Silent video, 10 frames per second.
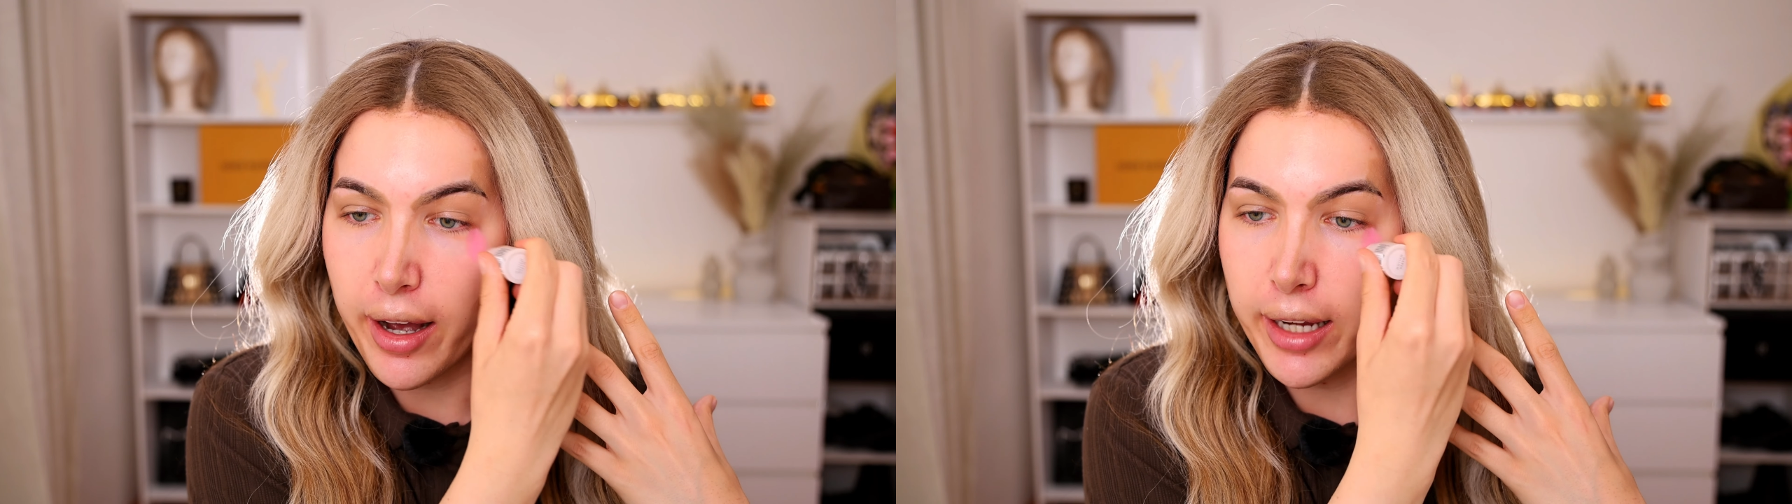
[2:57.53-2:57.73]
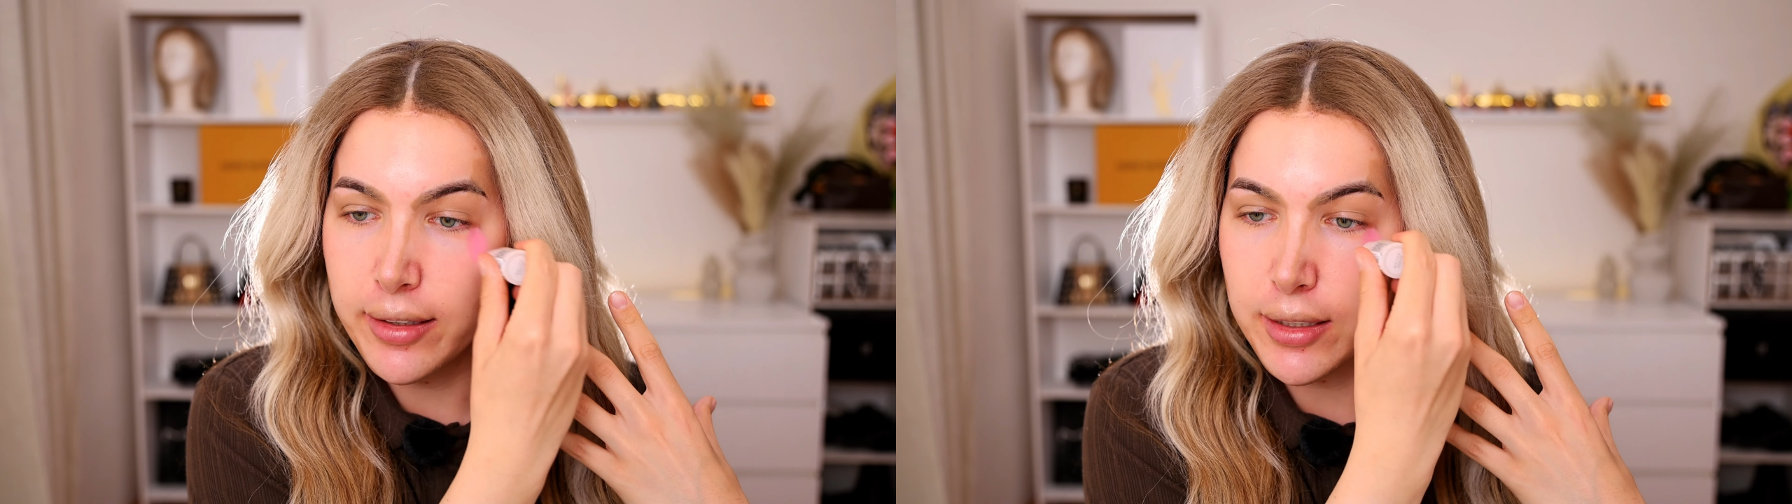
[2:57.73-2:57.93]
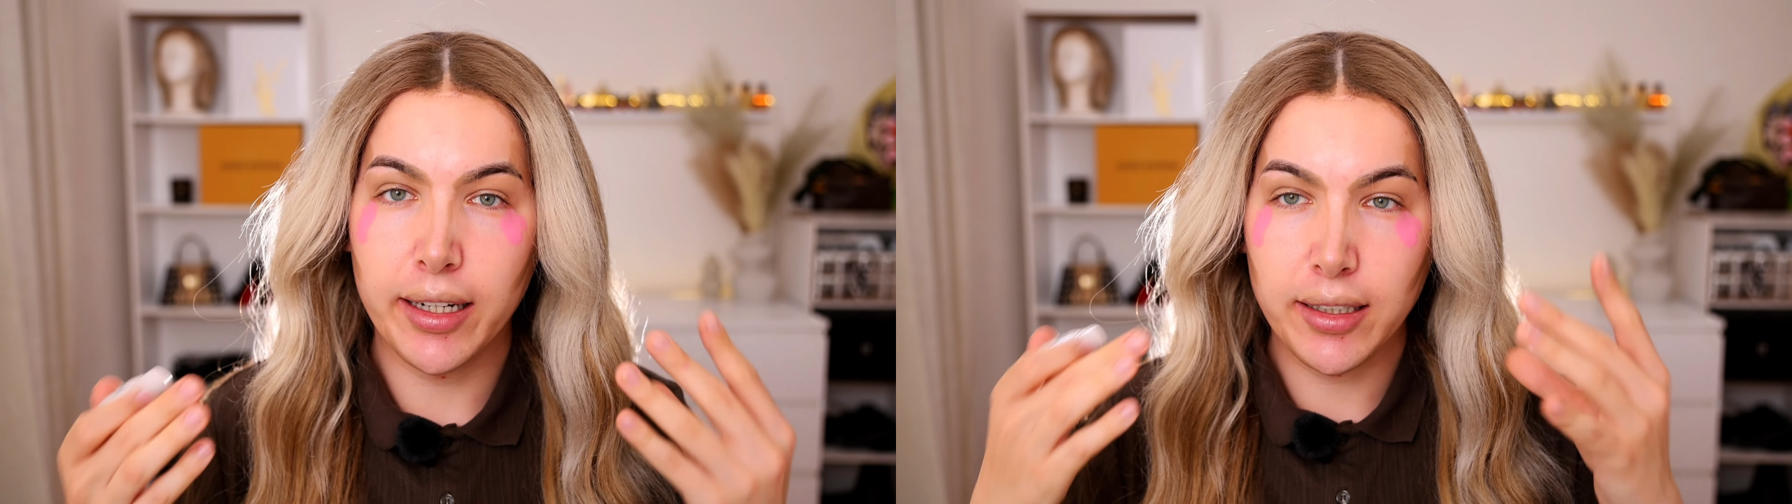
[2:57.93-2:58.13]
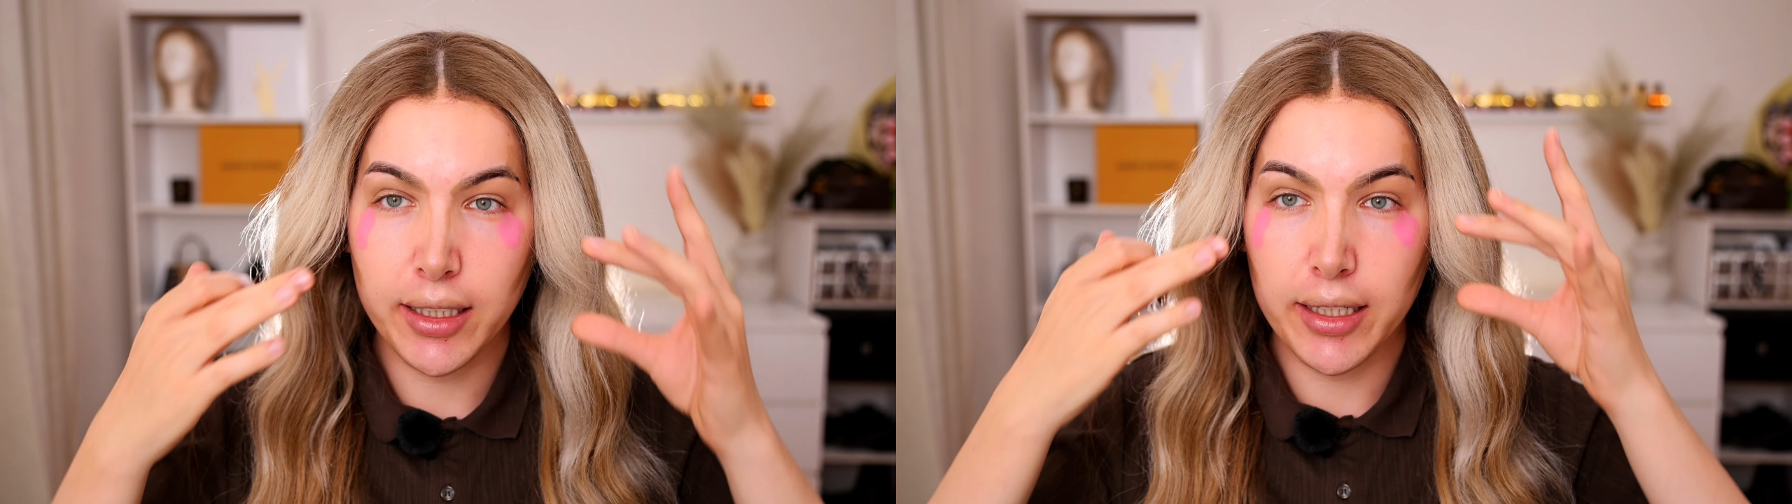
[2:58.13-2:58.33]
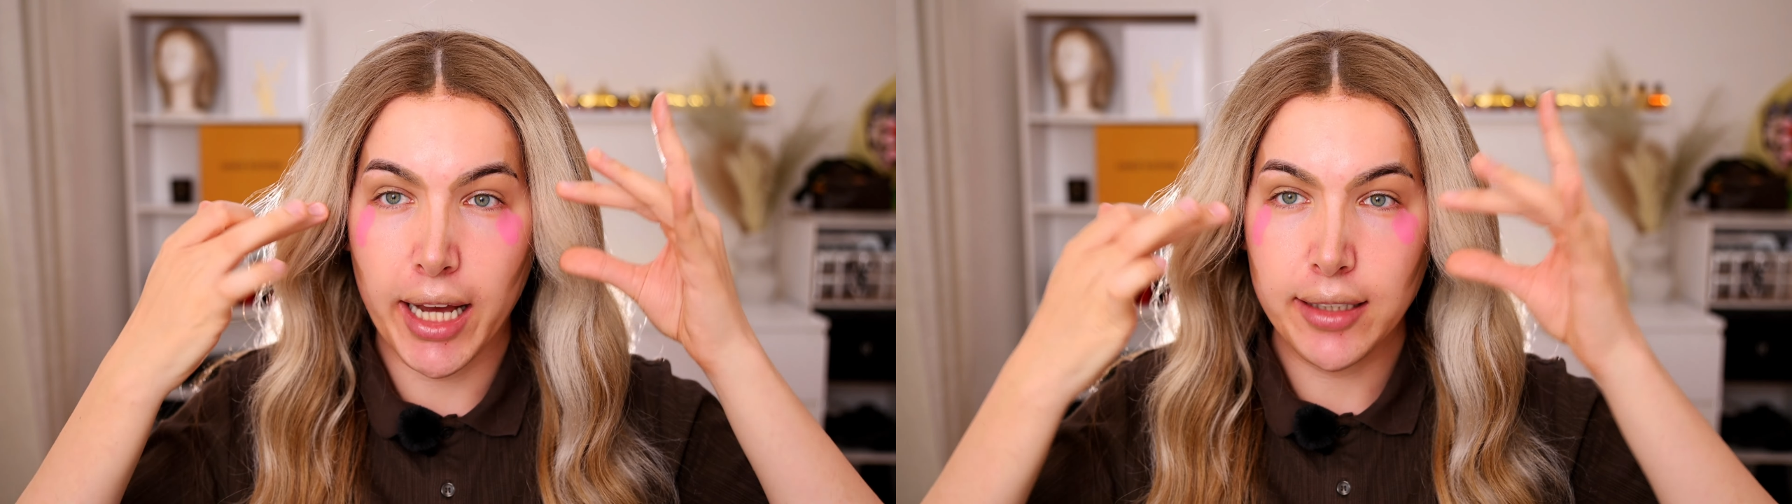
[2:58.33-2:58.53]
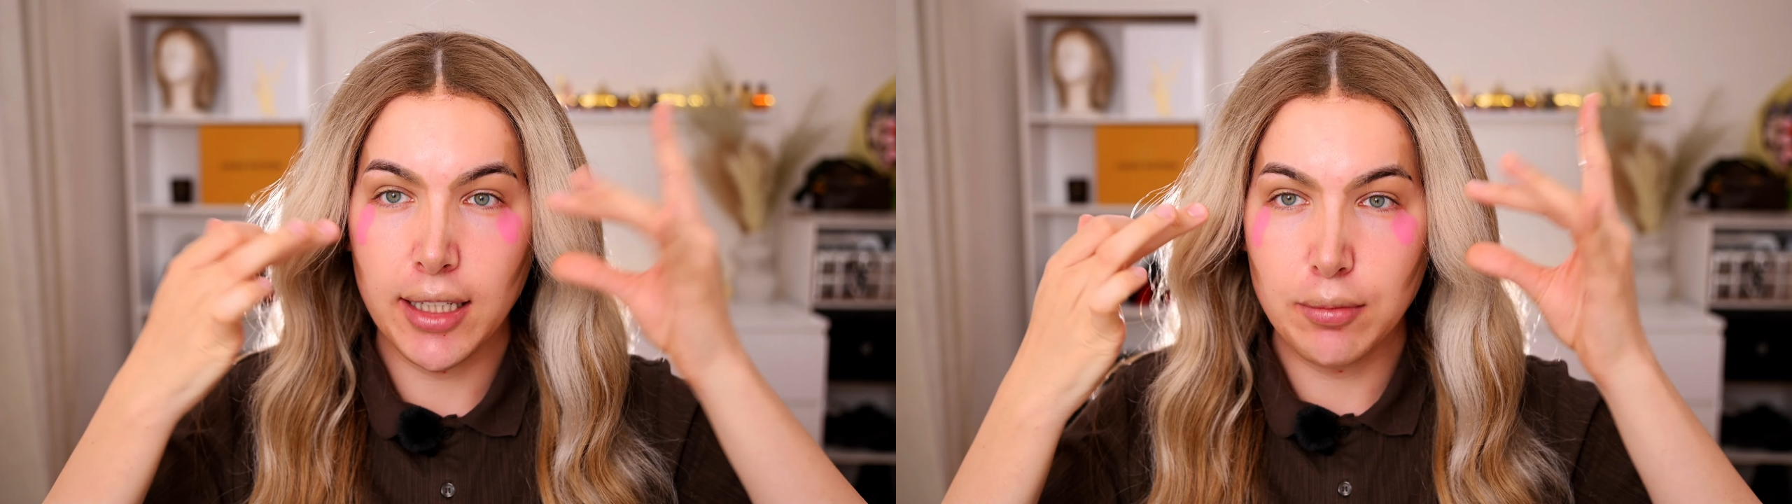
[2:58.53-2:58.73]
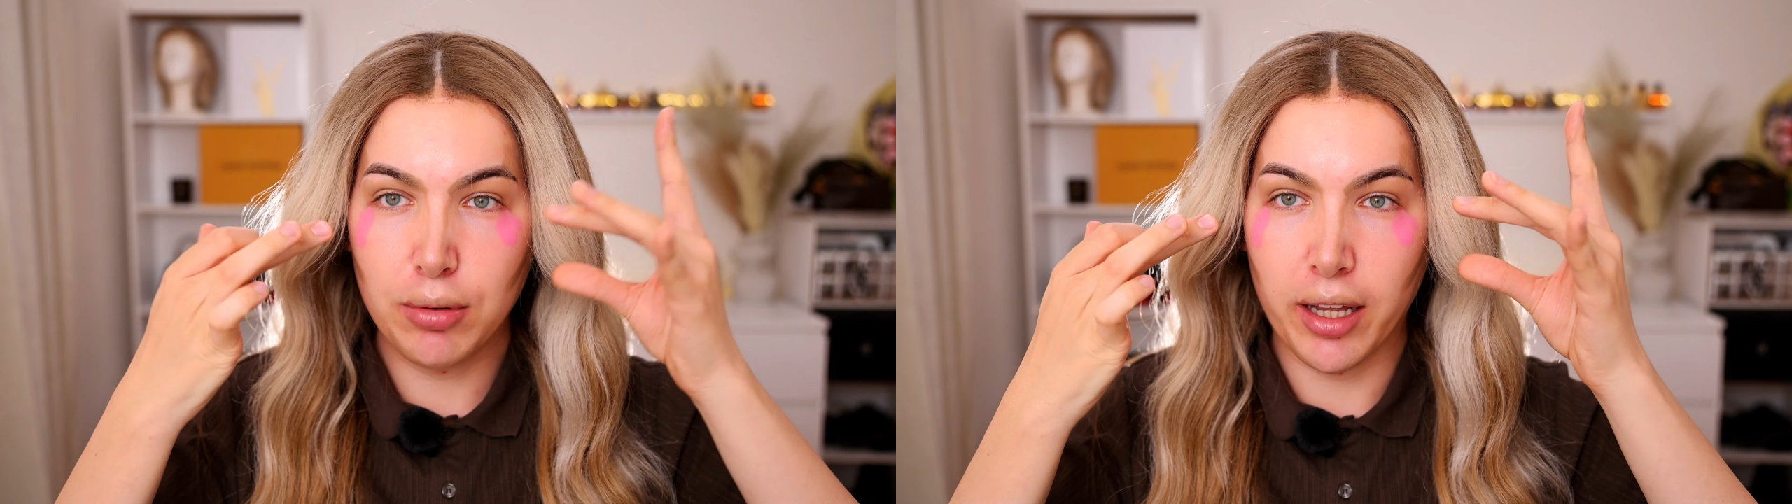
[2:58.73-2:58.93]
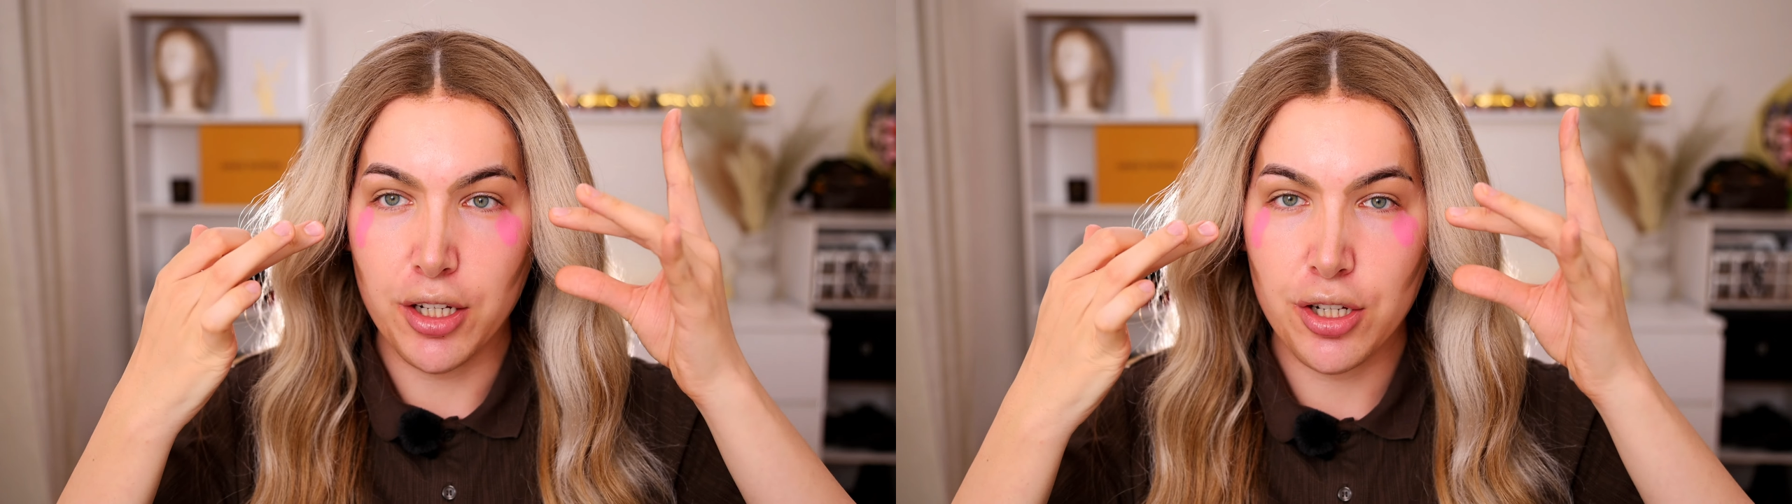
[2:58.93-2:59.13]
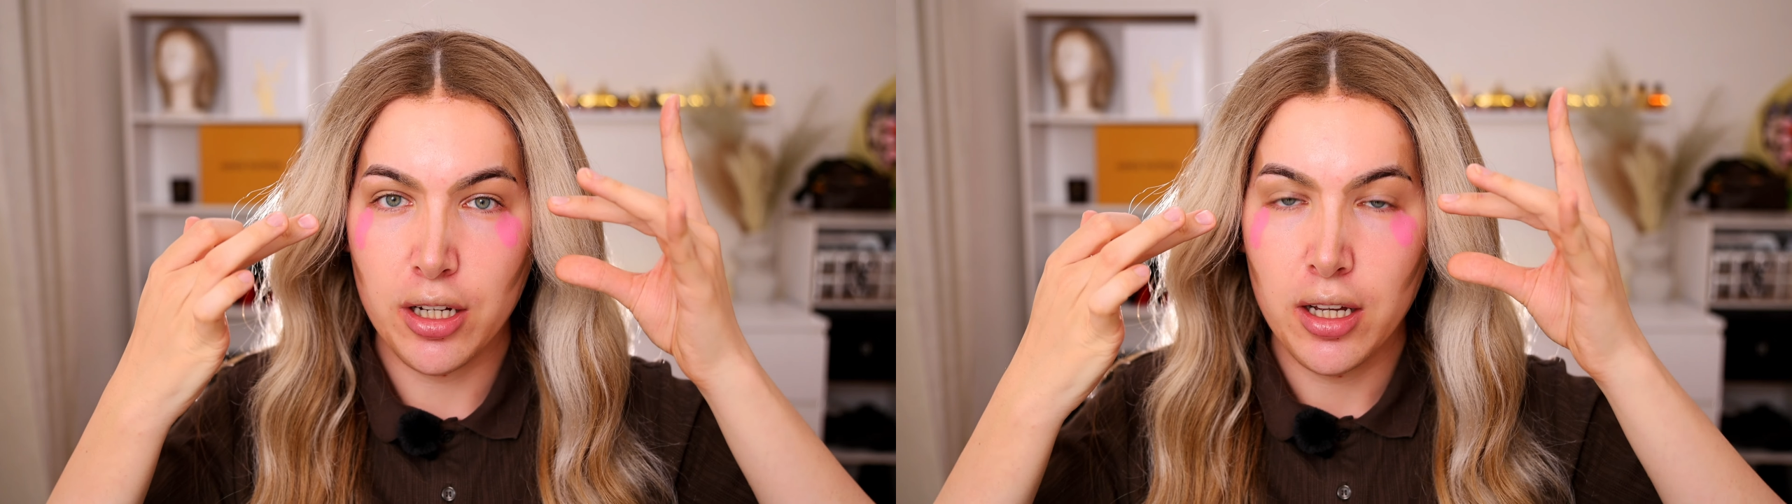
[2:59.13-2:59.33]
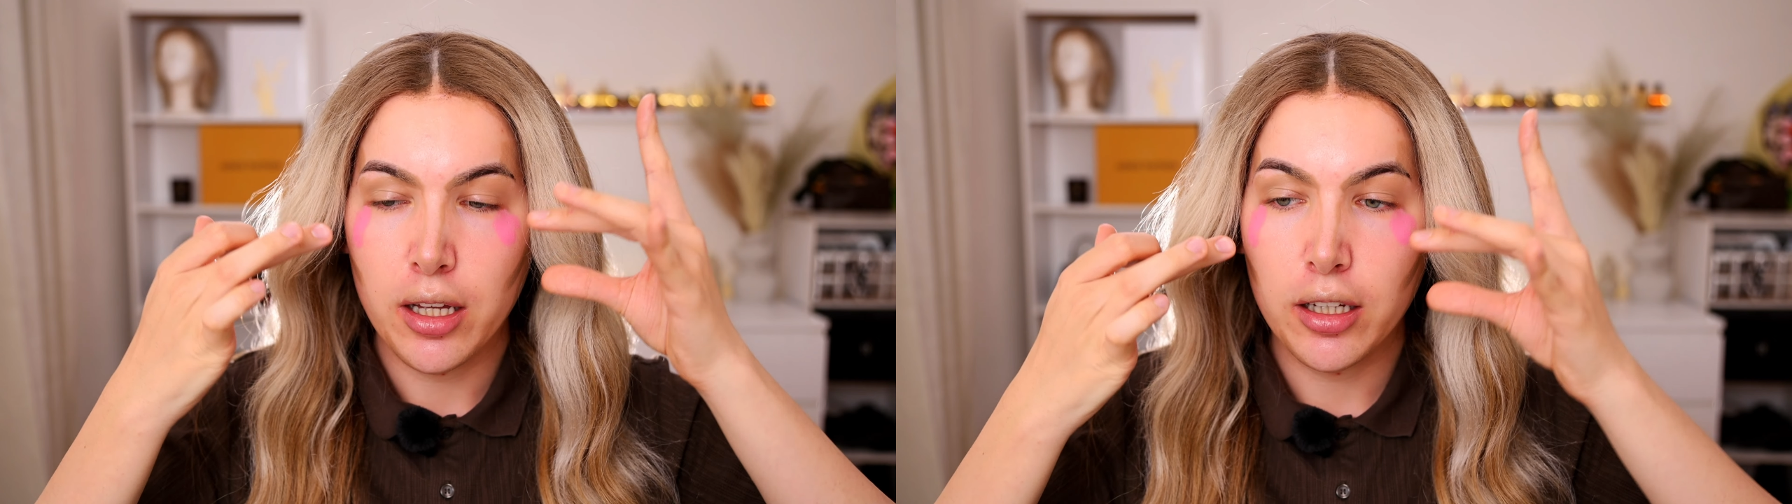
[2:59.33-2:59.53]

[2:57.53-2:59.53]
eye and then connect that blush